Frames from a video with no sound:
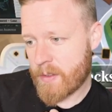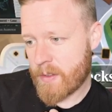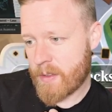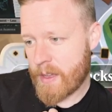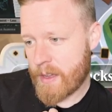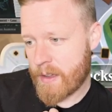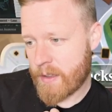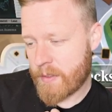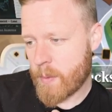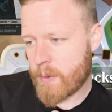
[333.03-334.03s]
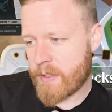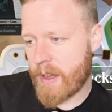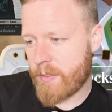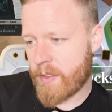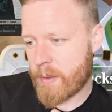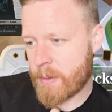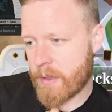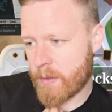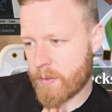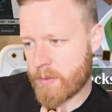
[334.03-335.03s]
Yeah, I think we send everything
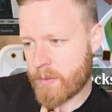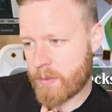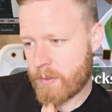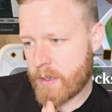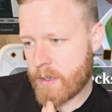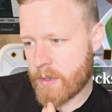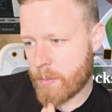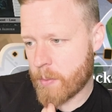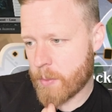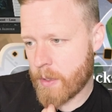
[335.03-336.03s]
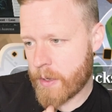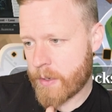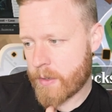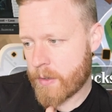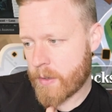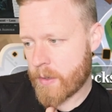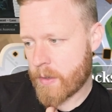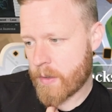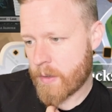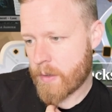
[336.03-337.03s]
because he can double block.
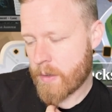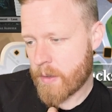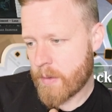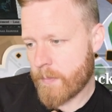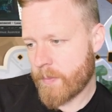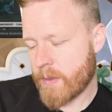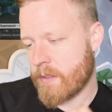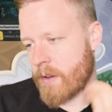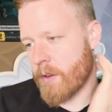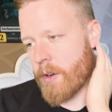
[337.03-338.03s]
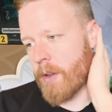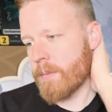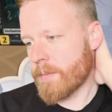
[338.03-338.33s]
Let's send it all.